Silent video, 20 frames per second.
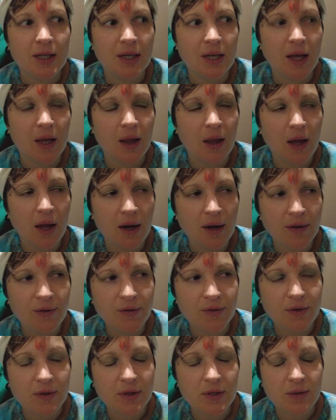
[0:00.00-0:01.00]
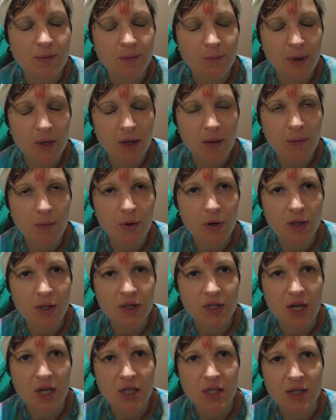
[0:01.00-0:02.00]
a lot of big important
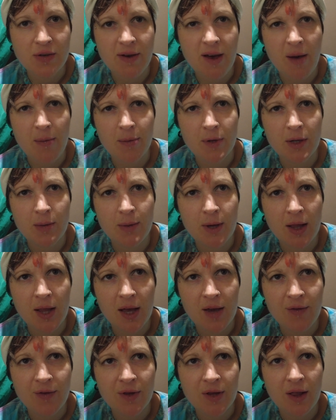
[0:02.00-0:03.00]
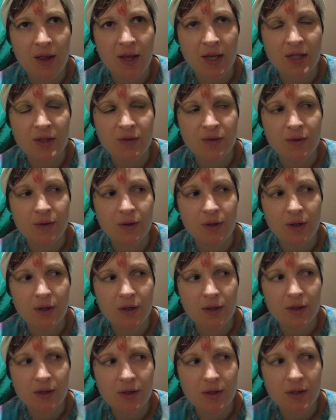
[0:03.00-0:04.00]
changes have happened in my life in the last few
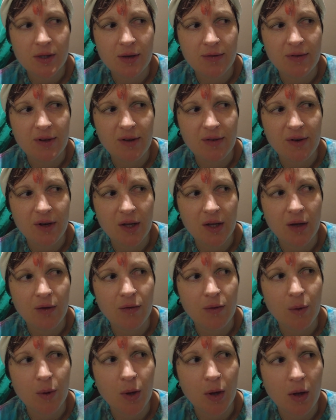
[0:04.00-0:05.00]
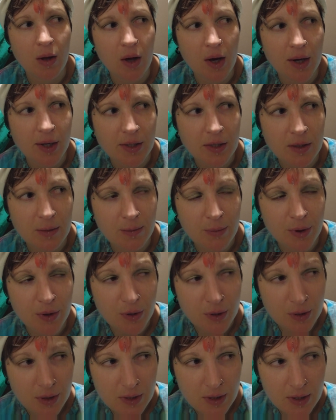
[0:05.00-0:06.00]
years. I've definitely grown a lot as a
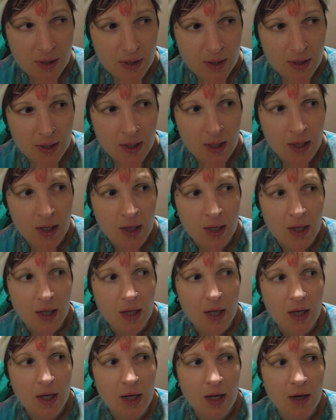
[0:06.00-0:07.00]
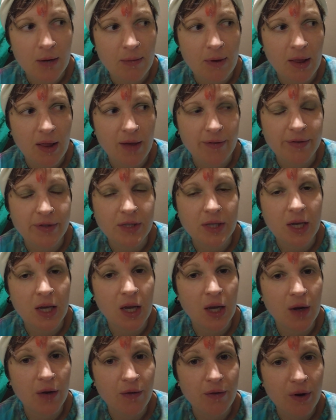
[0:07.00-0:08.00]
person, and my life is
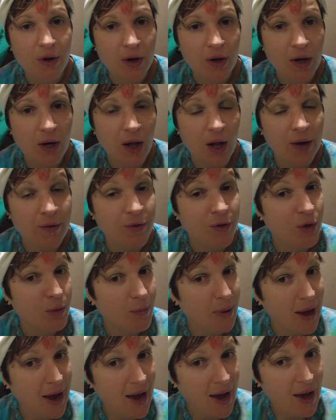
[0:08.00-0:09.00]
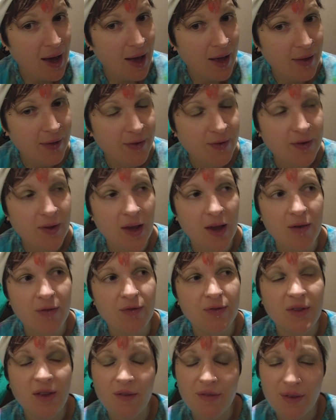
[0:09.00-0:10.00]
taking a lot of new paths. I
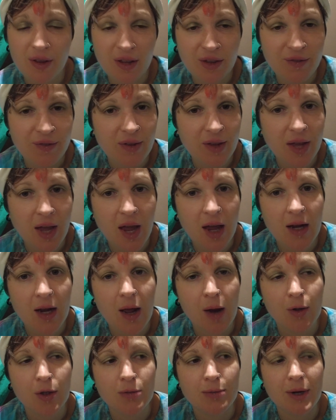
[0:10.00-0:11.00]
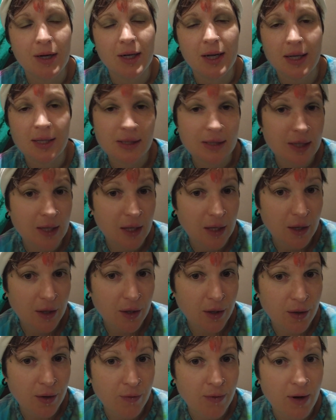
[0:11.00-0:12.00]
definitely feel like I encountered my destiny
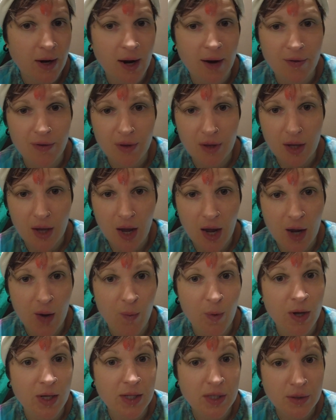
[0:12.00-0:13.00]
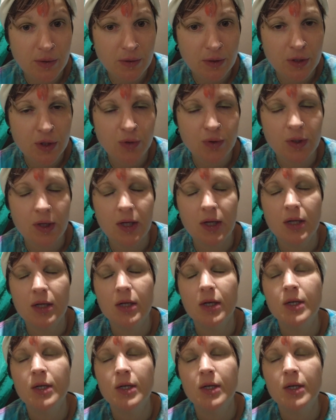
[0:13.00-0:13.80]
here right after the ayahuasca retreat.